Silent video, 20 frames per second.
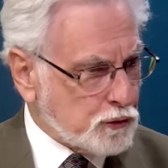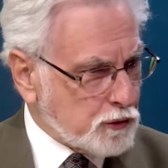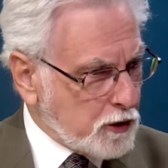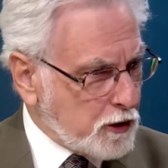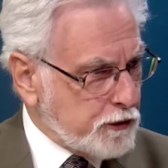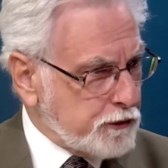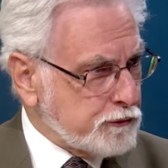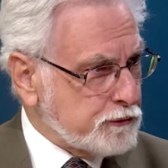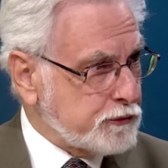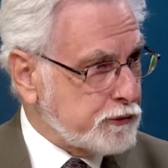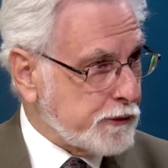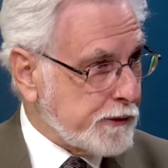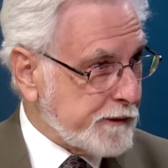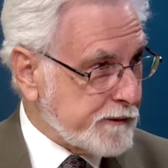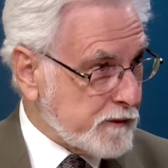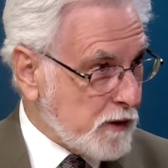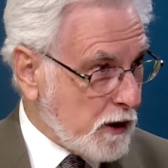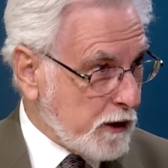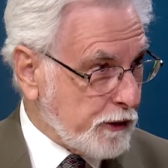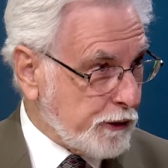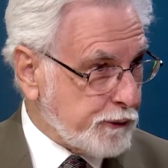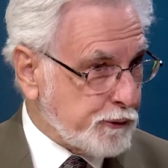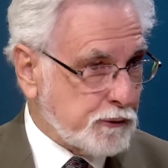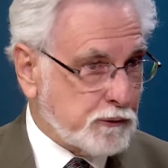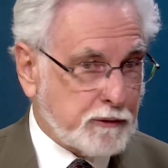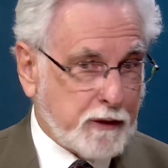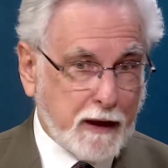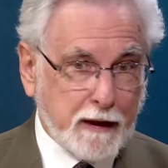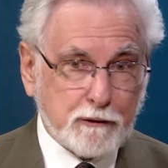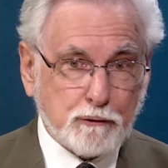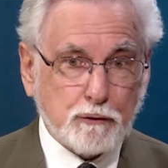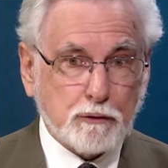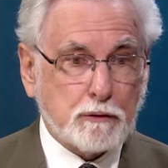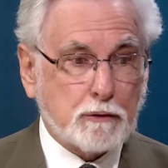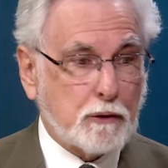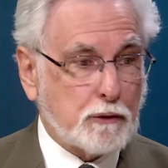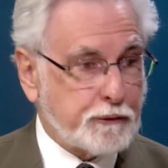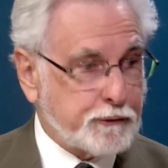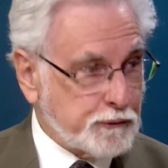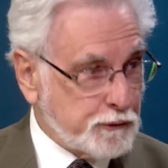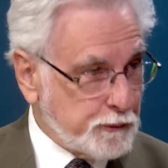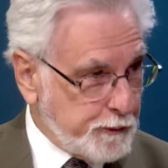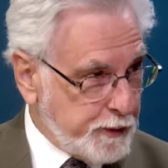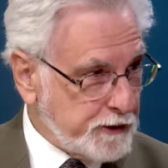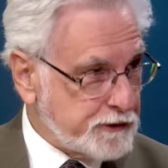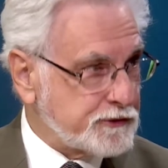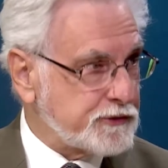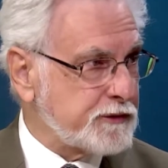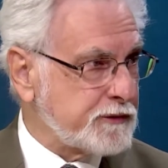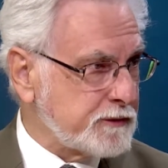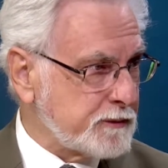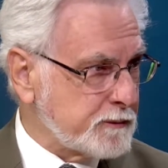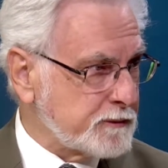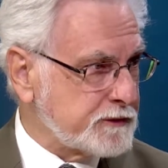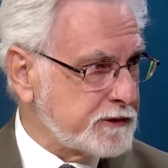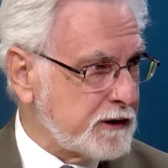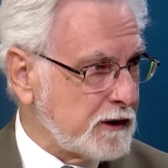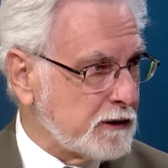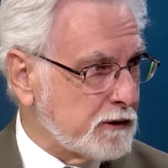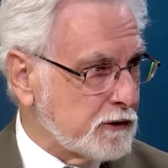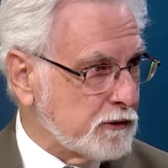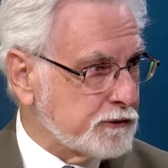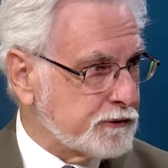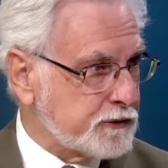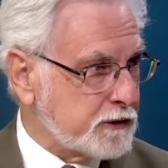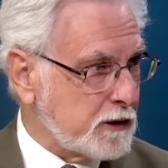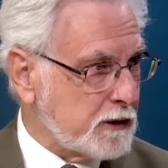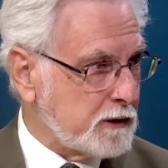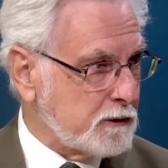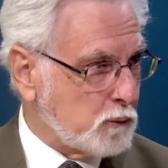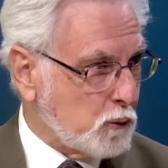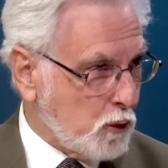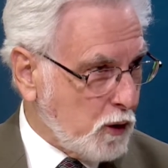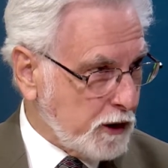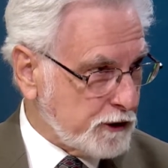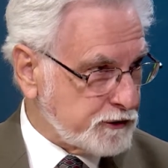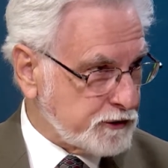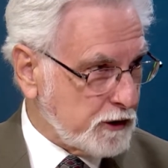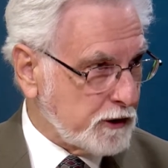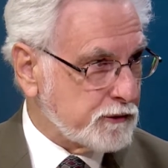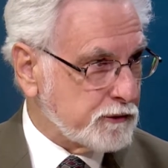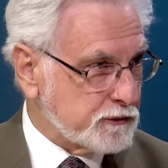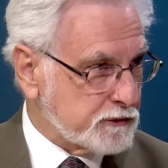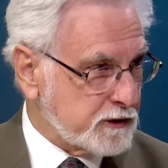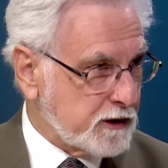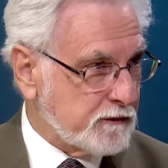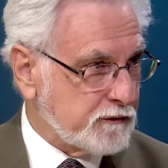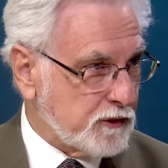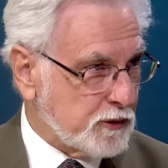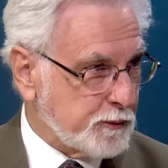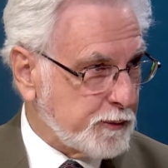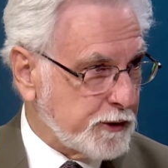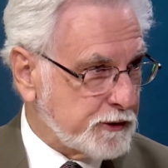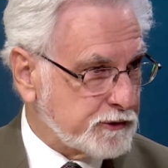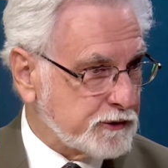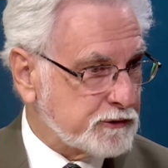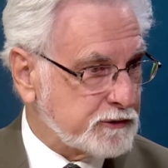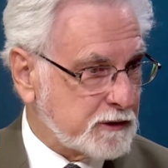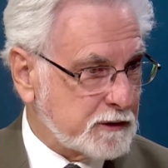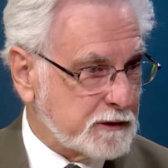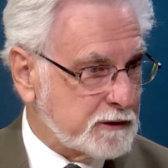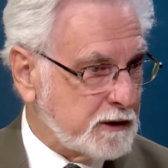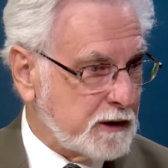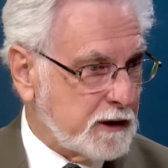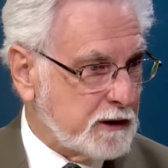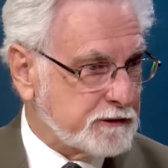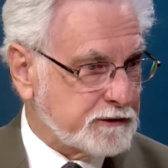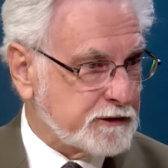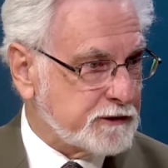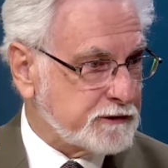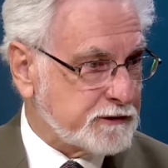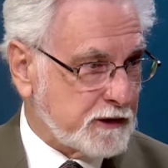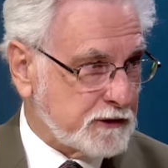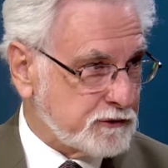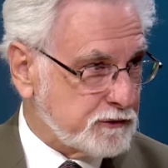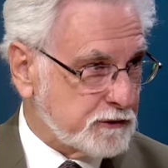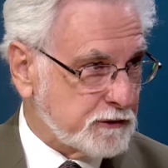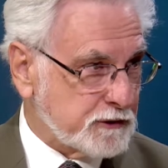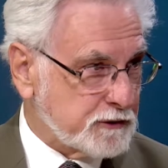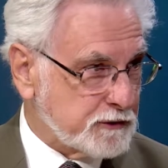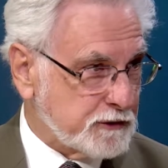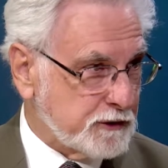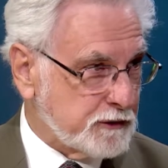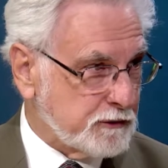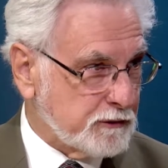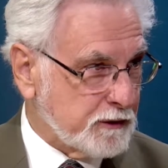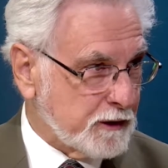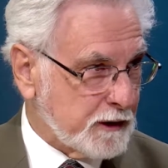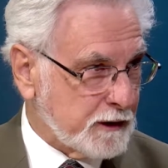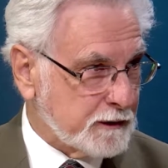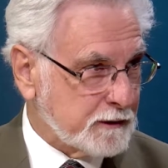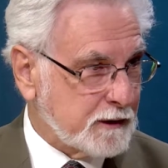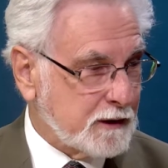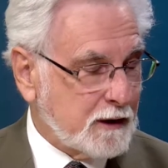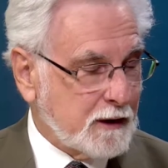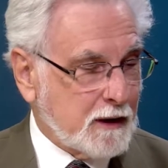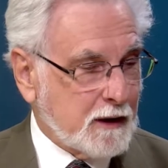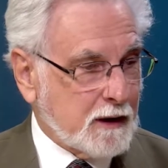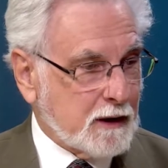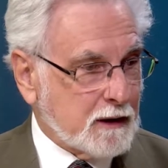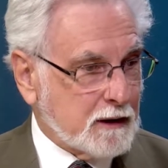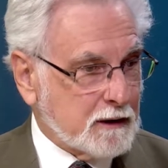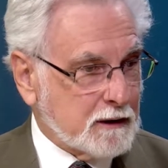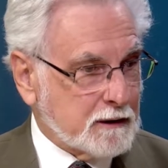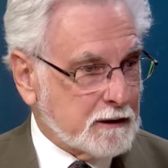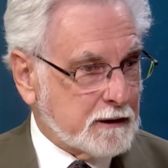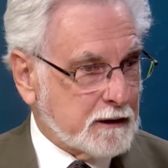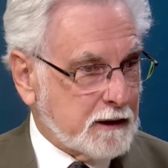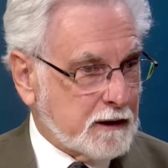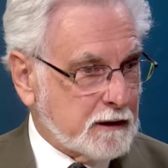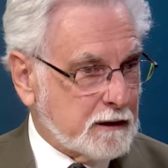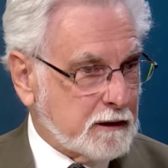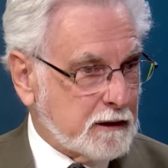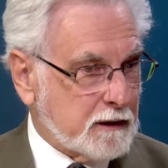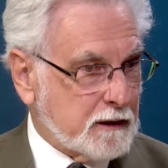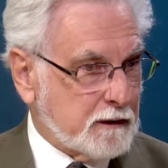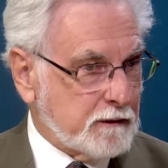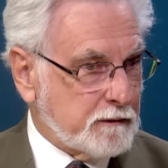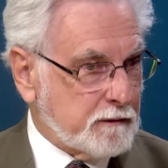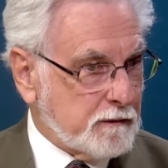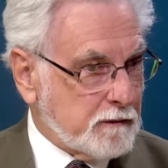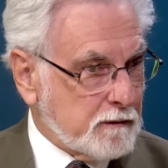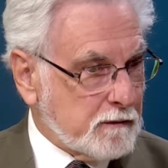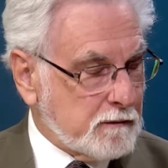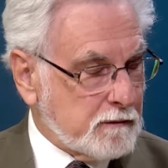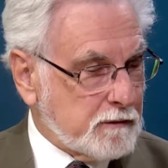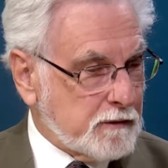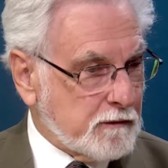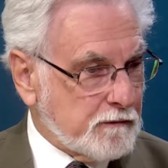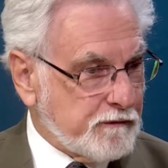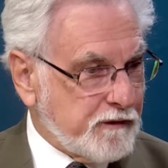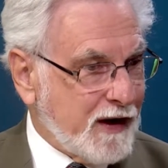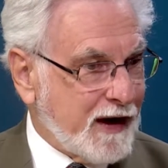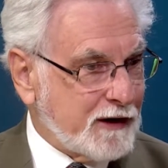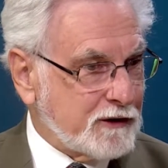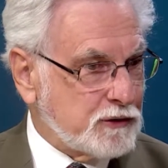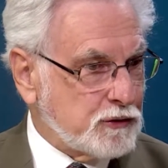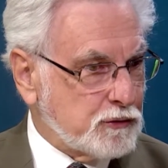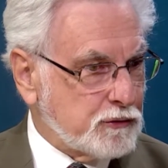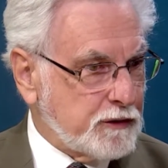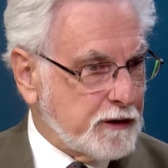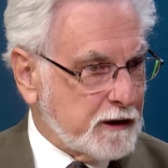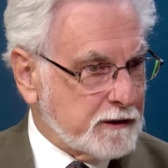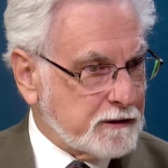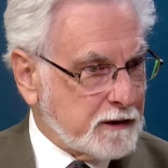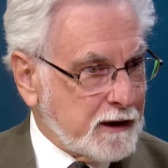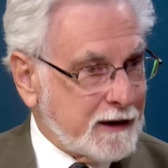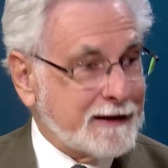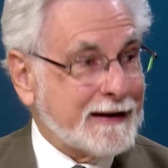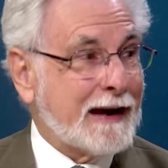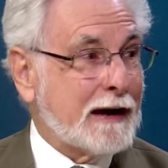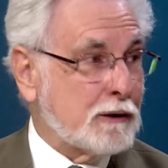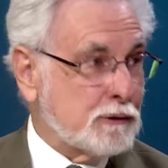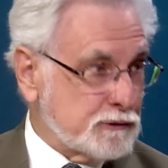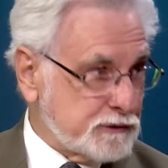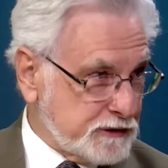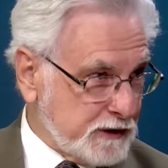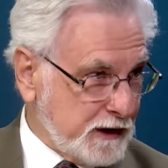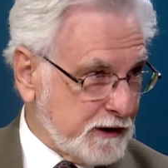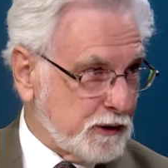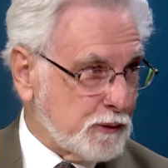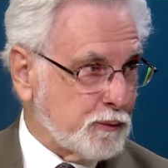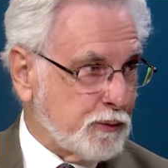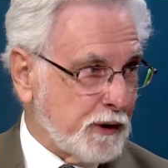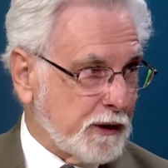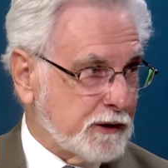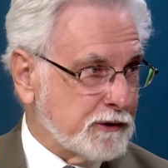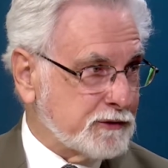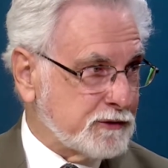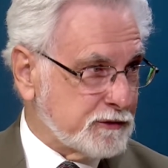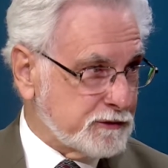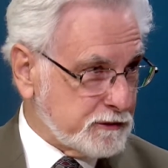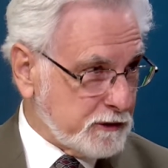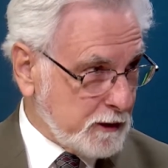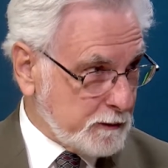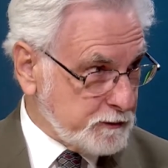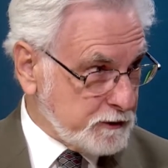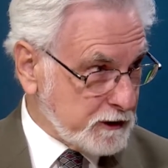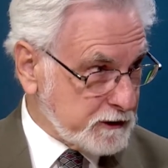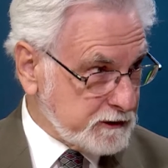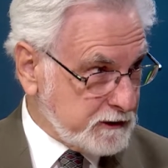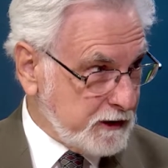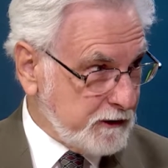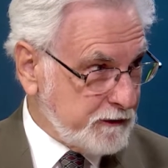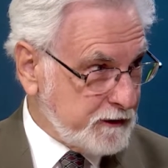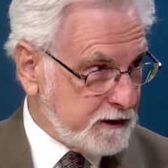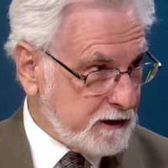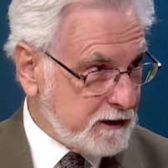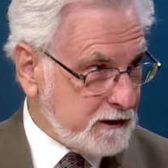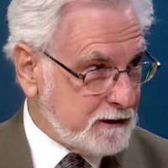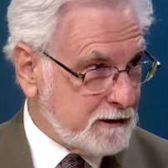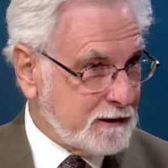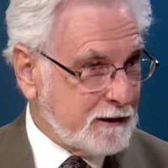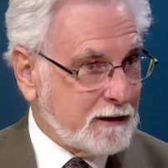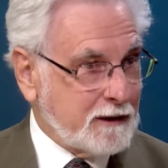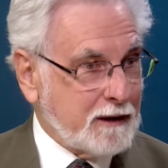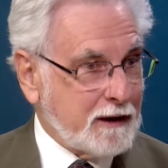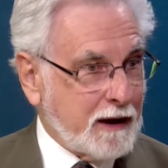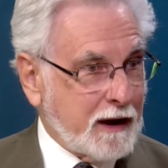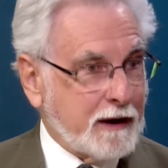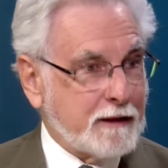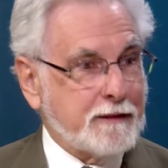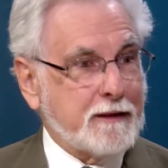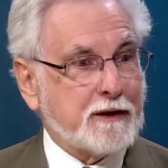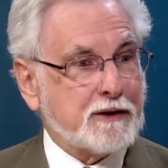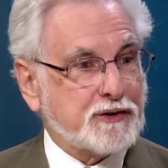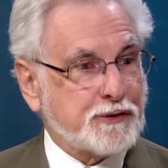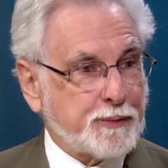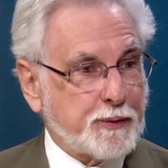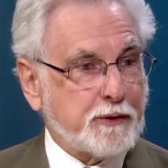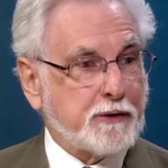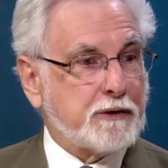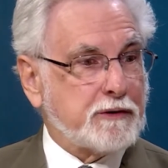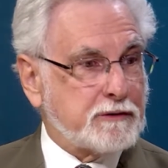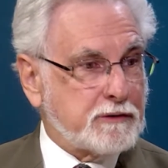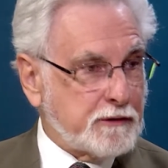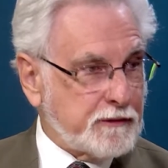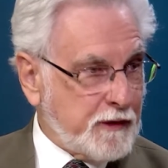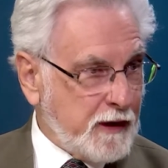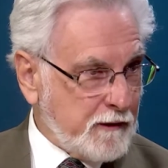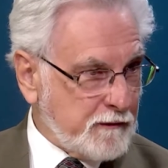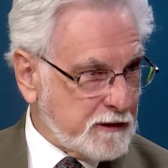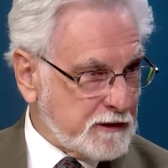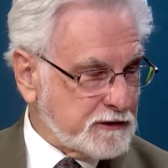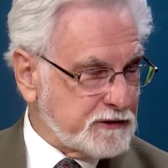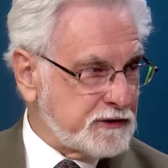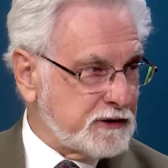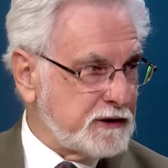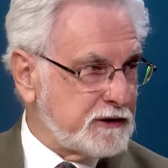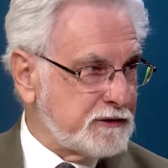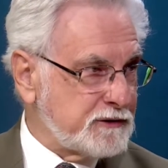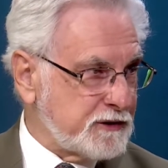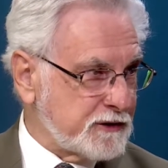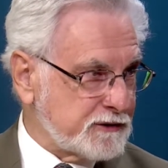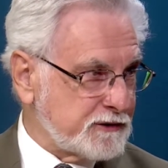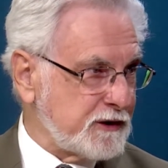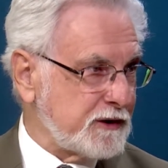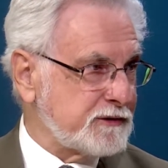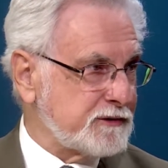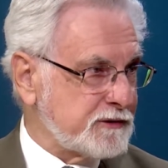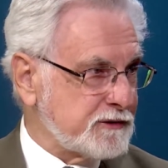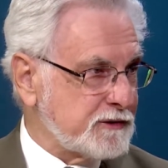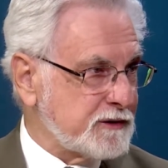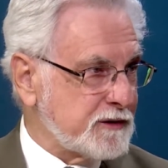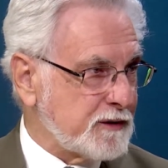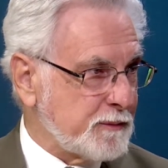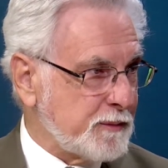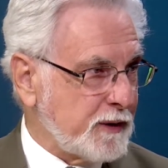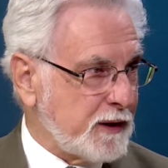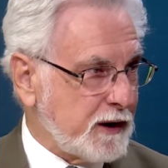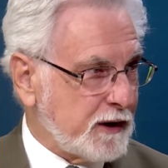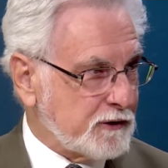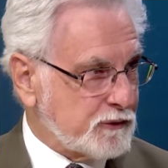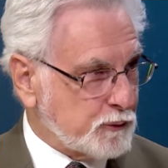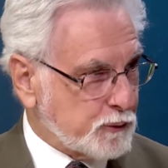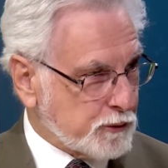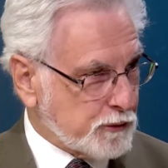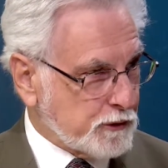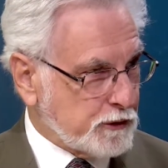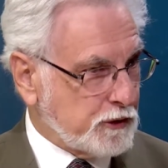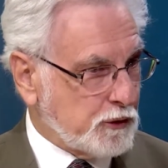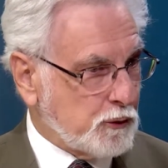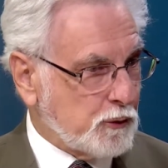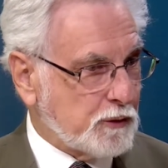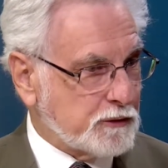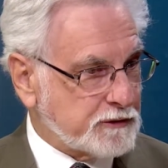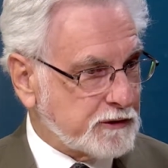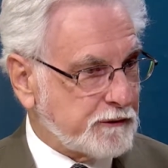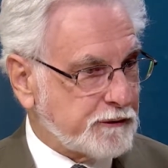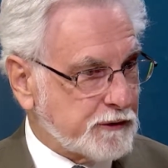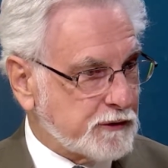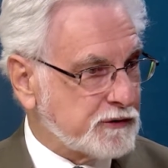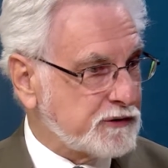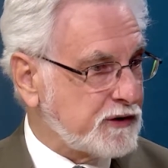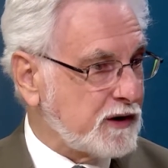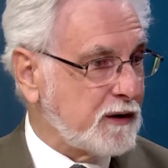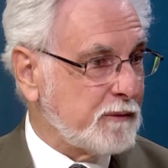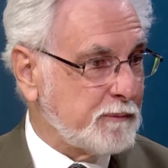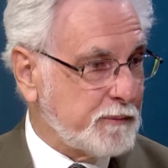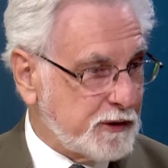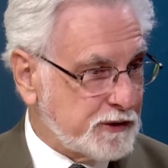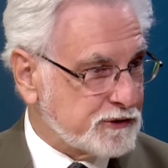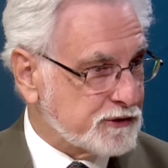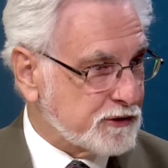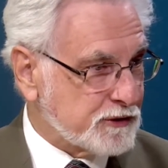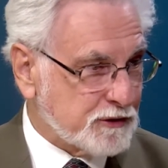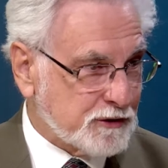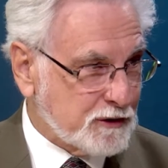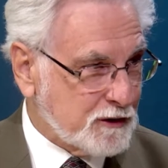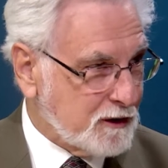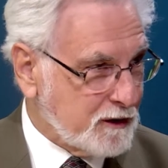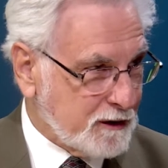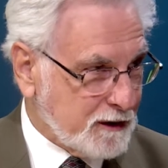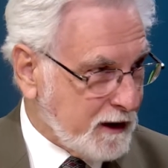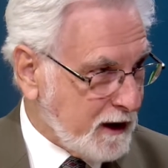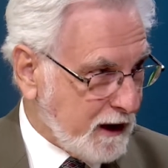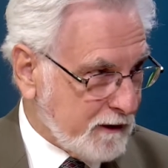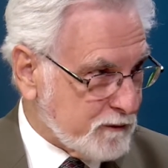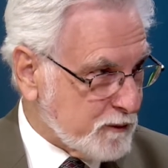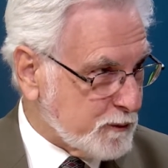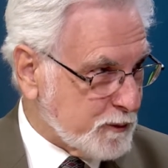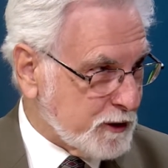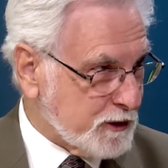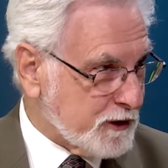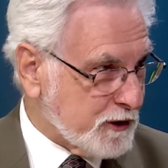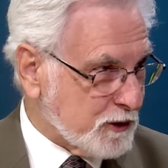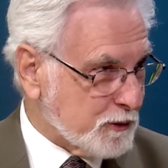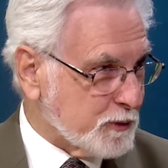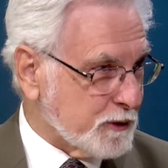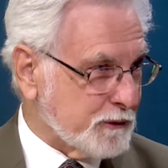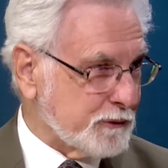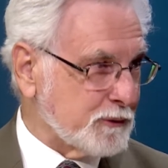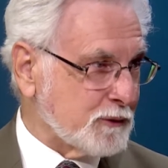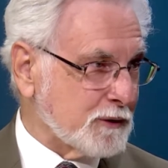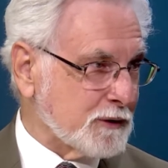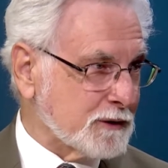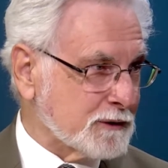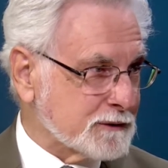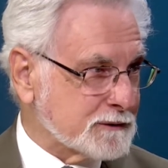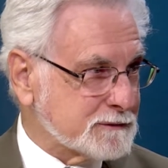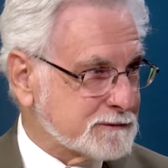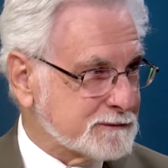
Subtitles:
or others who have gone through that or go through pitches themselves and watch others give their pitches, it's essential that you do that. And the value that an outsider brings is objectivity and the experience of having seen successes in the past where you as a first-time pitcher haven't been there before.